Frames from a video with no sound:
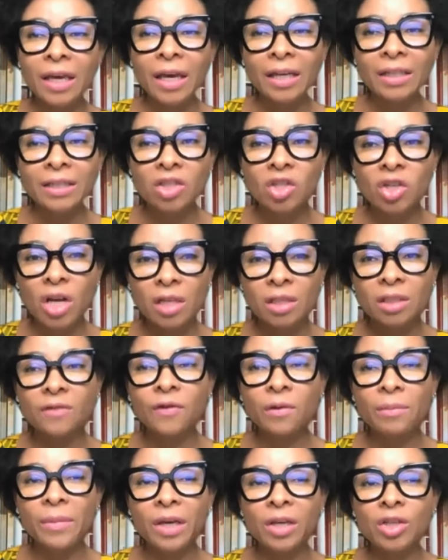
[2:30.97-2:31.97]
and
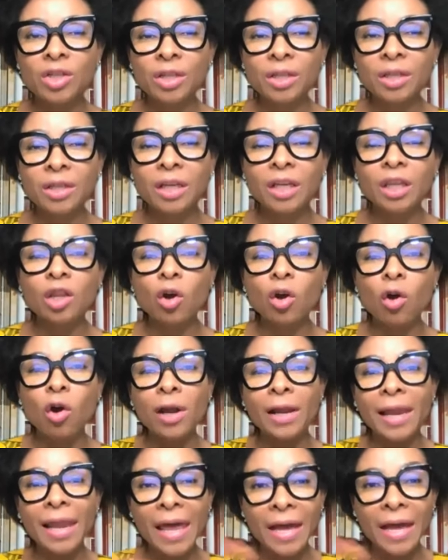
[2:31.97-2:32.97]
transformation in the
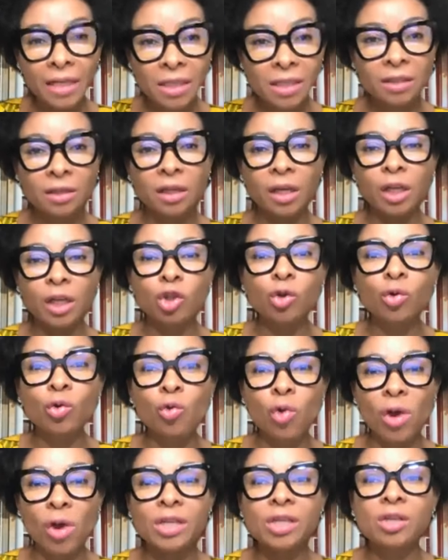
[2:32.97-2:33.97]
collection and
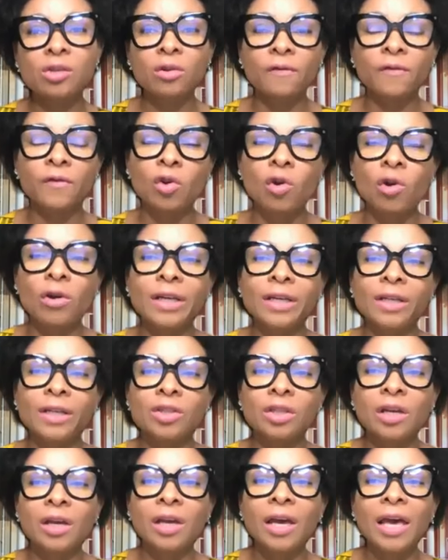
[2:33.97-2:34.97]
curation of knowledge,